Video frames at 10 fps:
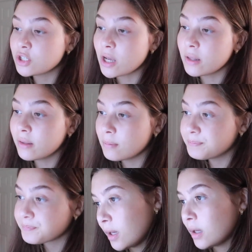gel on
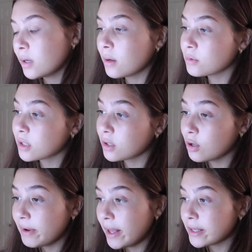them. And I'm just gonna
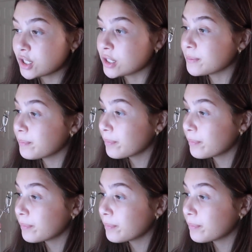curl my eyelashes.